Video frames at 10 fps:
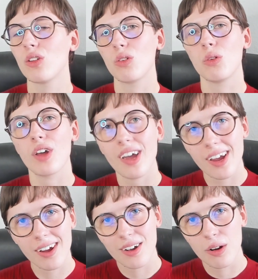
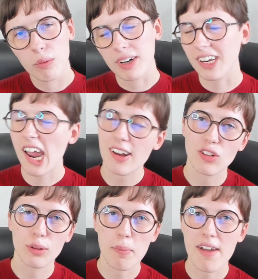Today, what
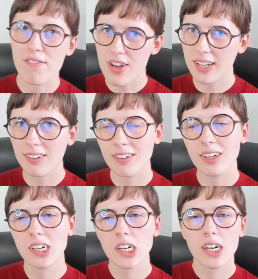catches my
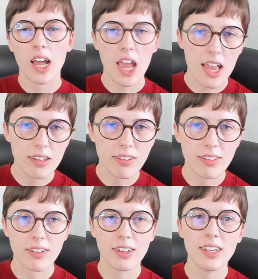fancy is
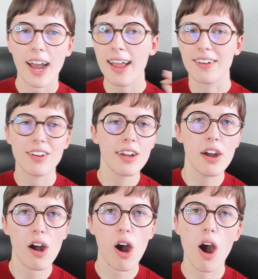the
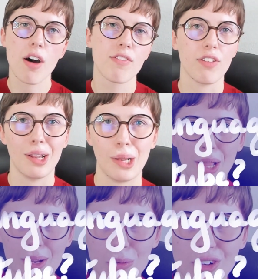idea of
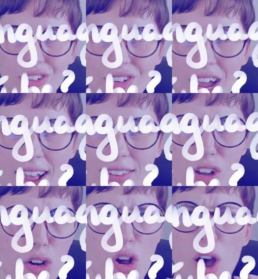language as
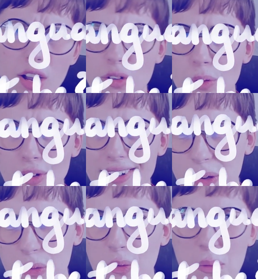a conduit.
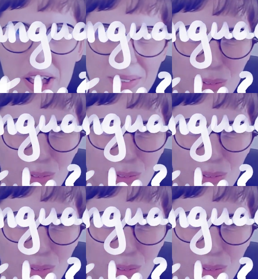So as a